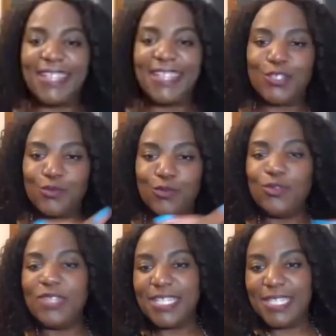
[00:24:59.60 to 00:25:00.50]

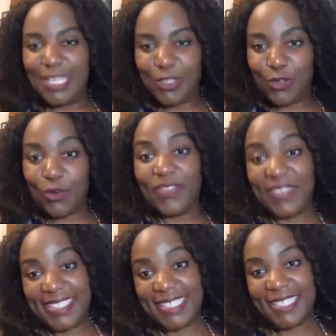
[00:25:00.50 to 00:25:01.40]
rooted in your
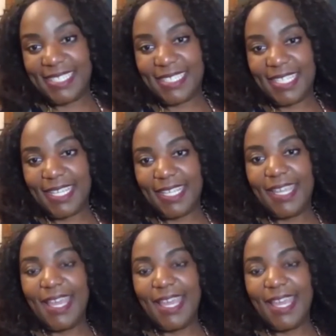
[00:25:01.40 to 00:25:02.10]
authenticity,